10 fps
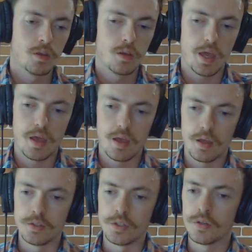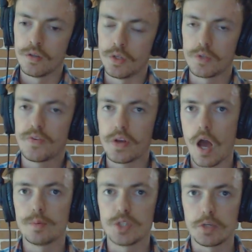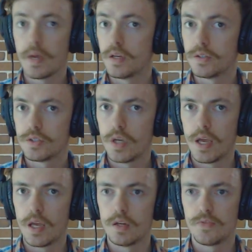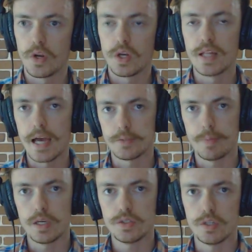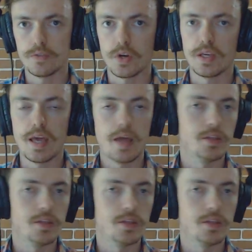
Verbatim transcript: And you know, it's very object-based and it's very class-based and it's very get and